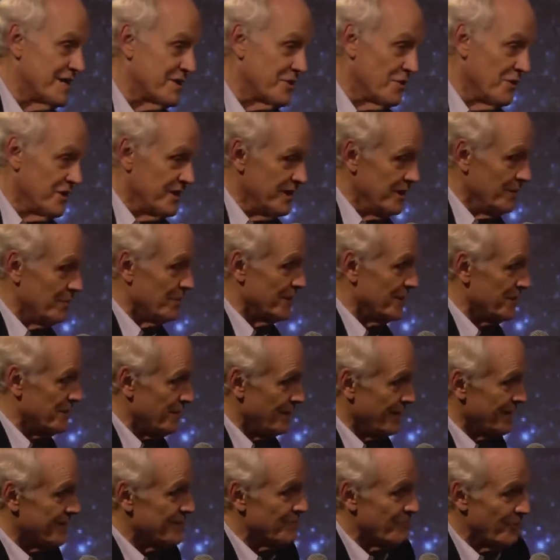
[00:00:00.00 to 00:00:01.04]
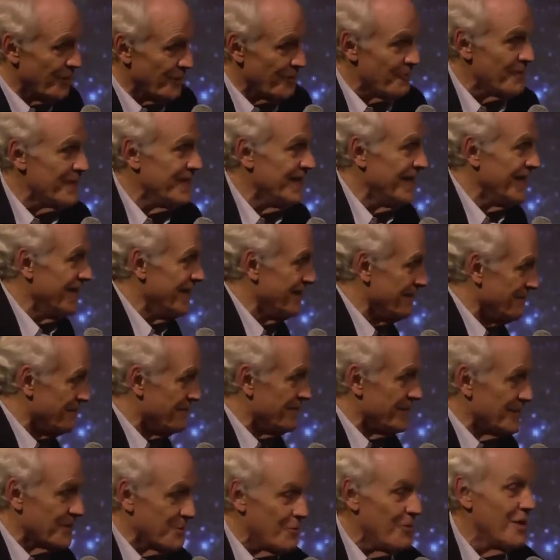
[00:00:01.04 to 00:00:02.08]
called Hilbert space, where we live
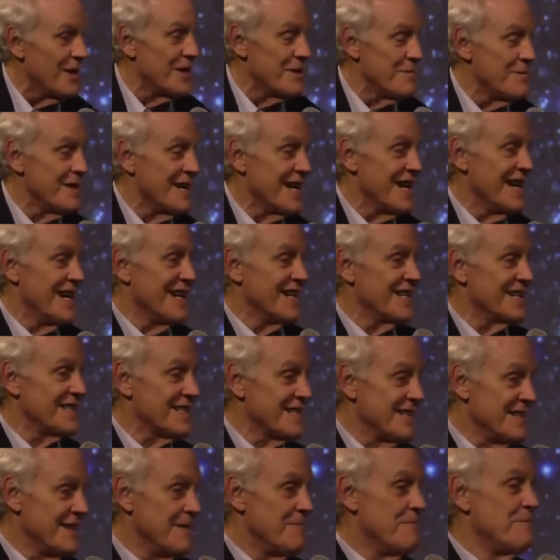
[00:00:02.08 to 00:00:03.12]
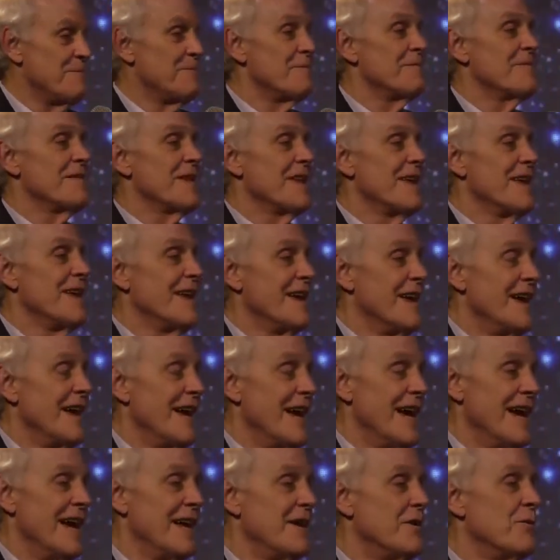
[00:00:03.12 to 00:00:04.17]
in quantum mechanics.
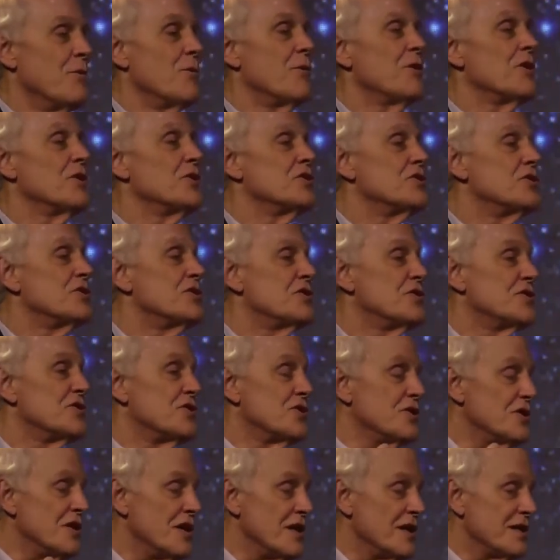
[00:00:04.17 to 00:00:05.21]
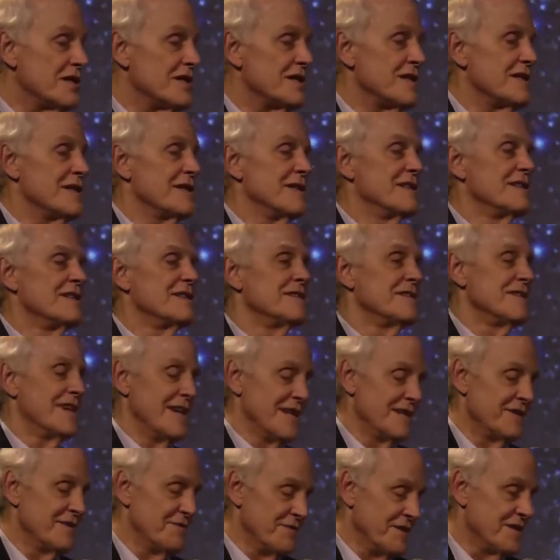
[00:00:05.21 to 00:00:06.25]
And we're just,
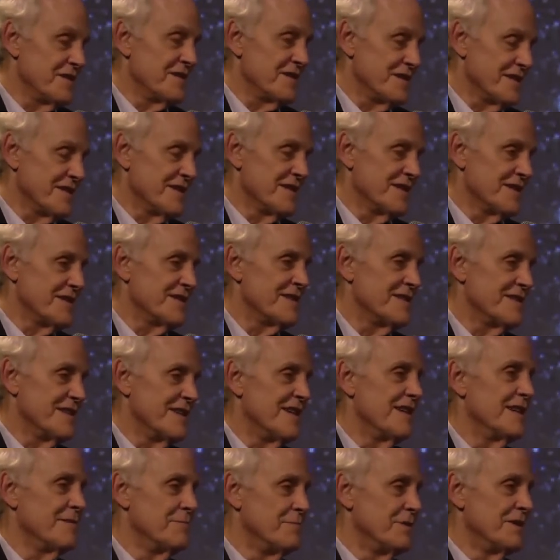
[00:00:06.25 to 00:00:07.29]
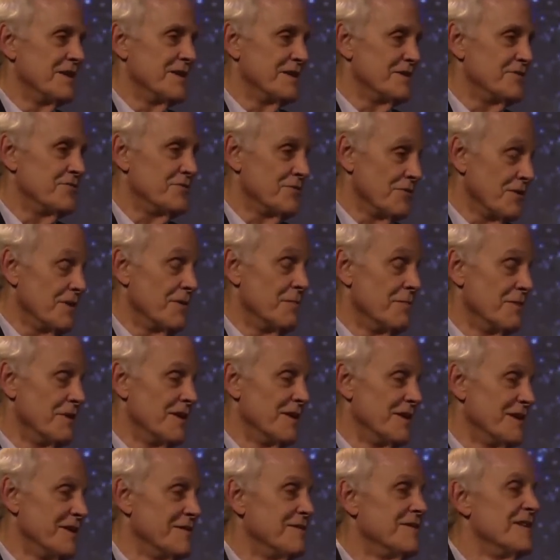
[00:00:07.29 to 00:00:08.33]
as physicists, I be truly
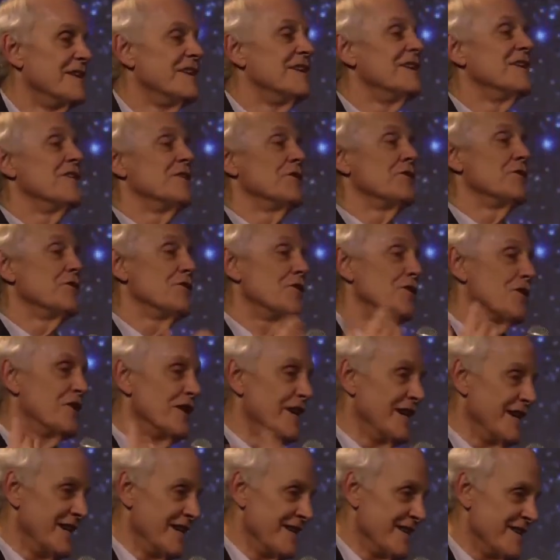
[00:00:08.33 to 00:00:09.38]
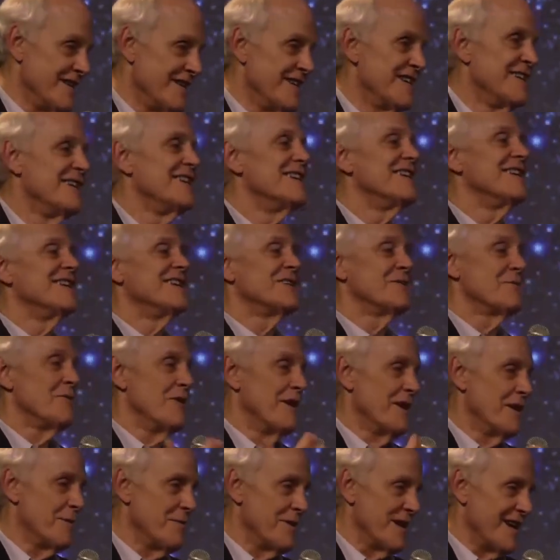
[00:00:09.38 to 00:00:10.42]
believe, learning
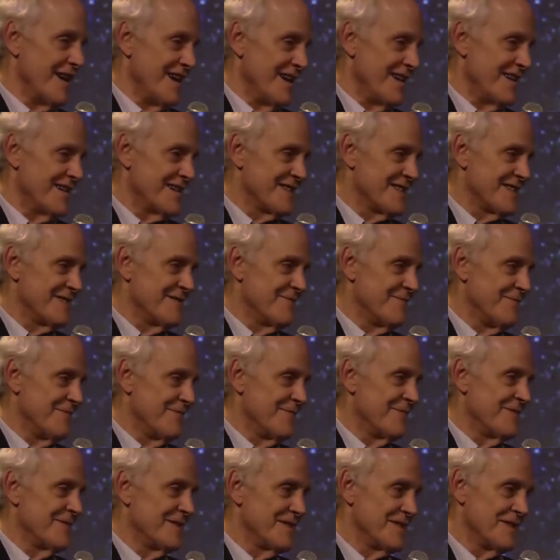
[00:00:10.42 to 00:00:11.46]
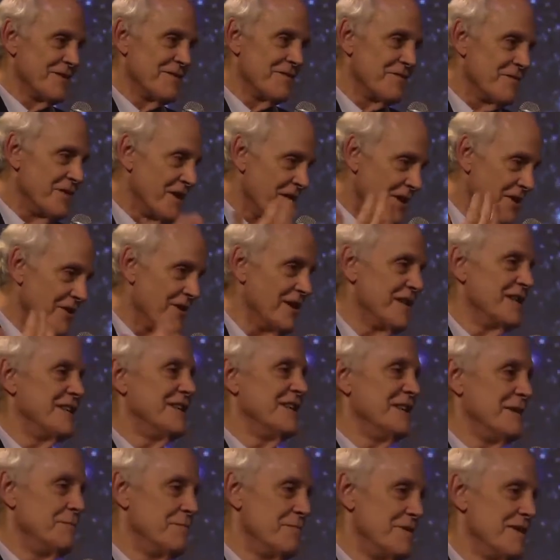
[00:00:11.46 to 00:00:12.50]
quantum mechanics. It's a very
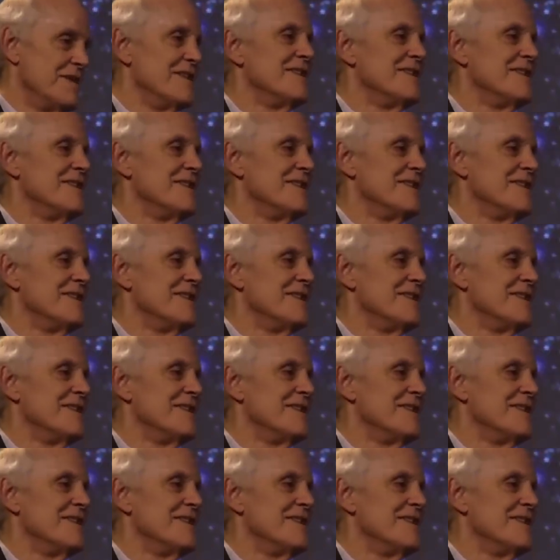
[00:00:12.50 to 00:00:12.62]
deep